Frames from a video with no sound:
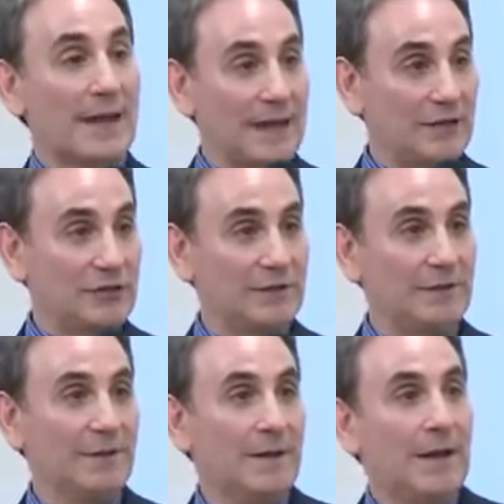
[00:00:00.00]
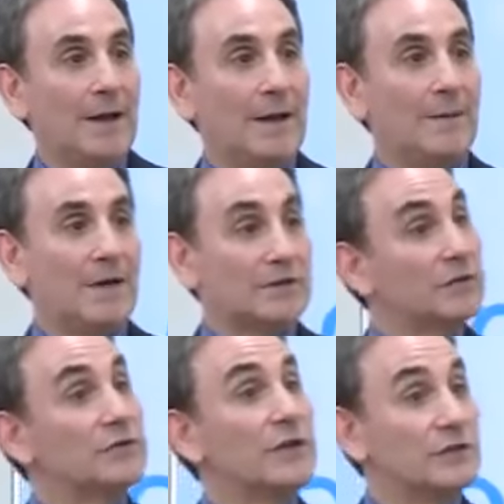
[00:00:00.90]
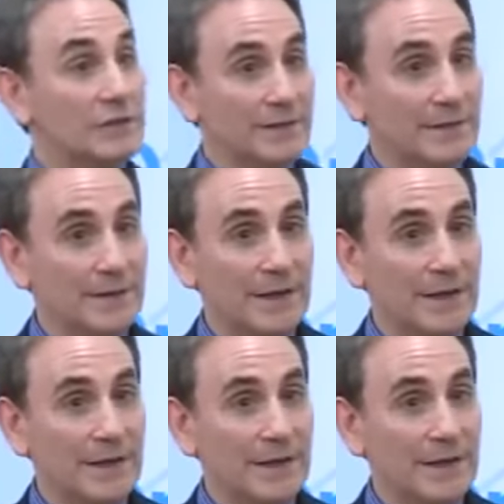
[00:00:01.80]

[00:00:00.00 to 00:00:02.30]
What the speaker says: Energy Association.